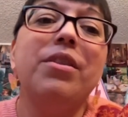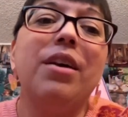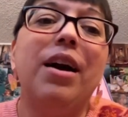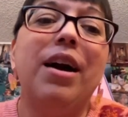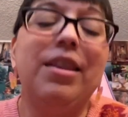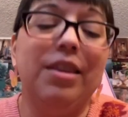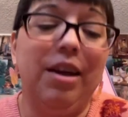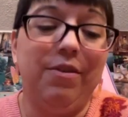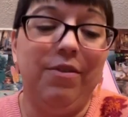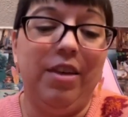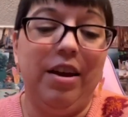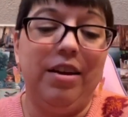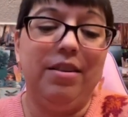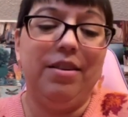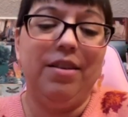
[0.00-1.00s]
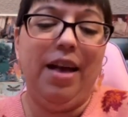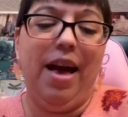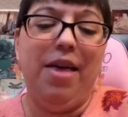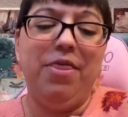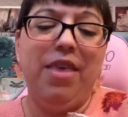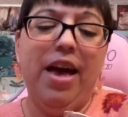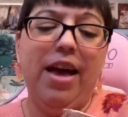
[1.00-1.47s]
I love this.
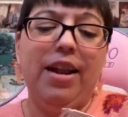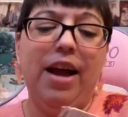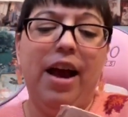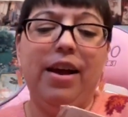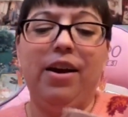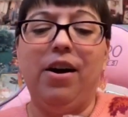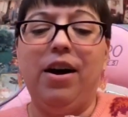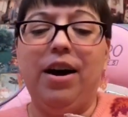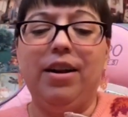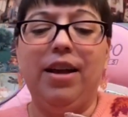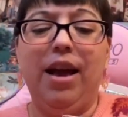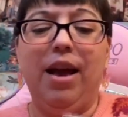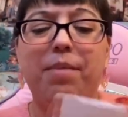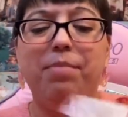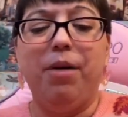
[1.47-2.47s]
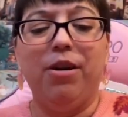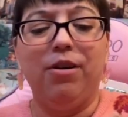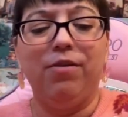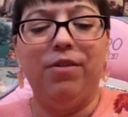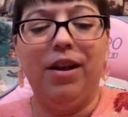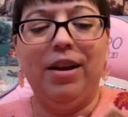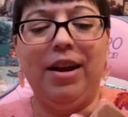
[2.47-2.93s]
And then I got a
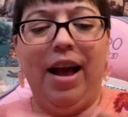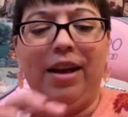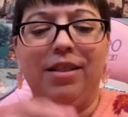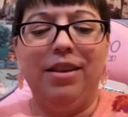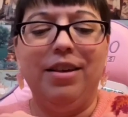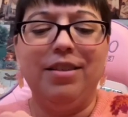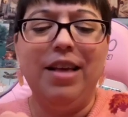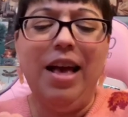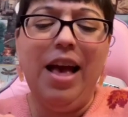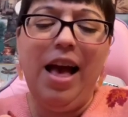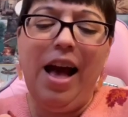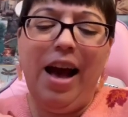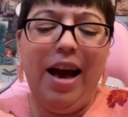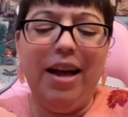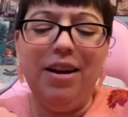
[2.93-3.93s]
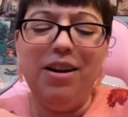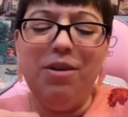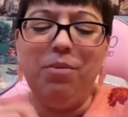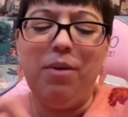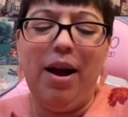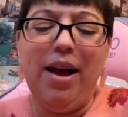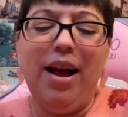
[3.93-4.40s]
butterfly necklace. I
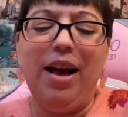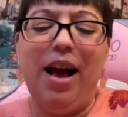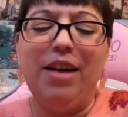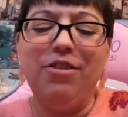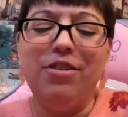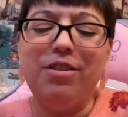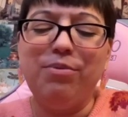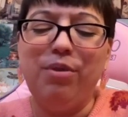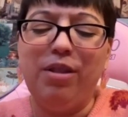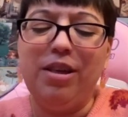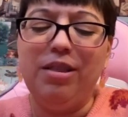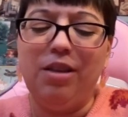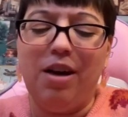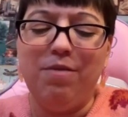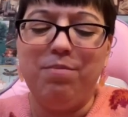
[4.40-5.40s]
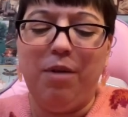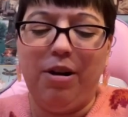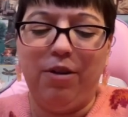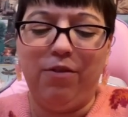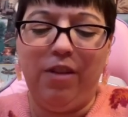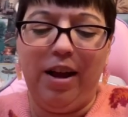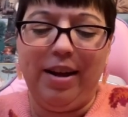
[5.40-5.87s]
don't know why. I, I just really love
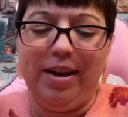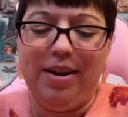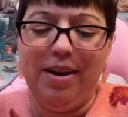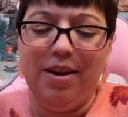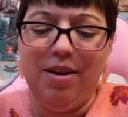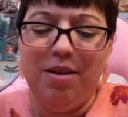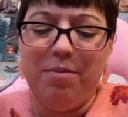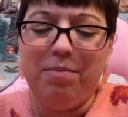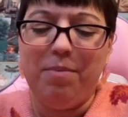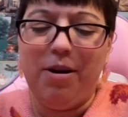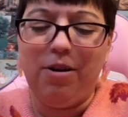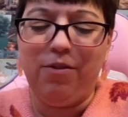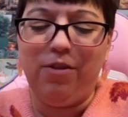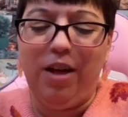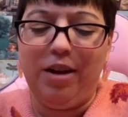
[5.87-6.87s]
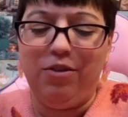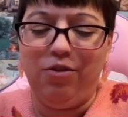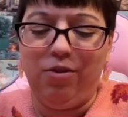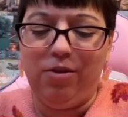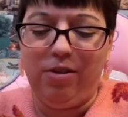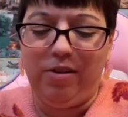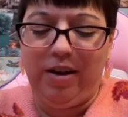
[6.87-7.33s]
butterfly butterfly
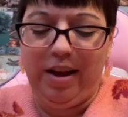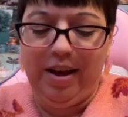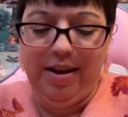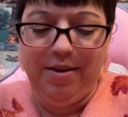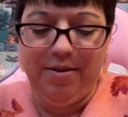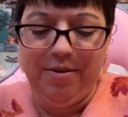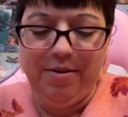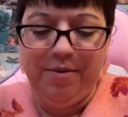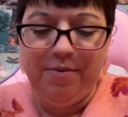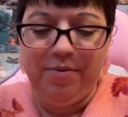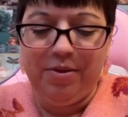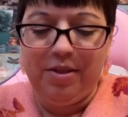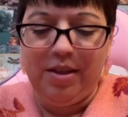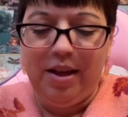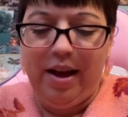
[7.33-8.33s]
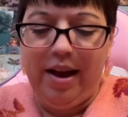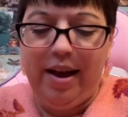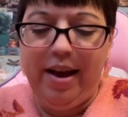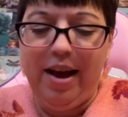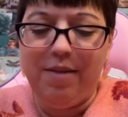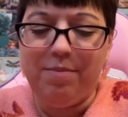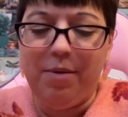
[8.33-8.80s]
jewelry. I
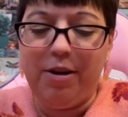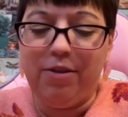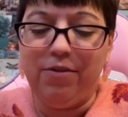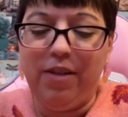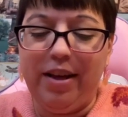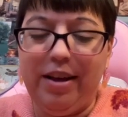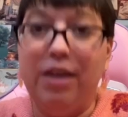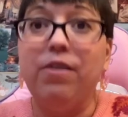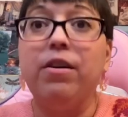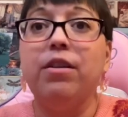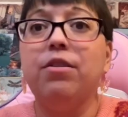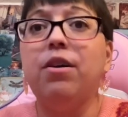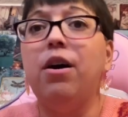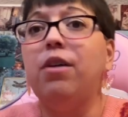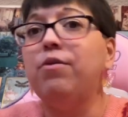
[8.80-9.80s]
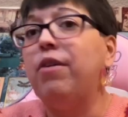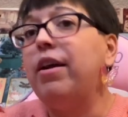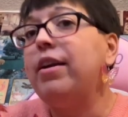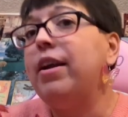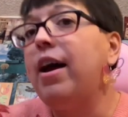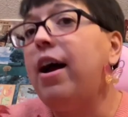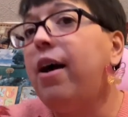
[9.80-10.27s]
have butterfly earrings on
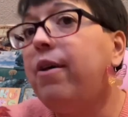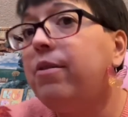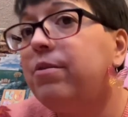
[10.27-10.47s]
right now.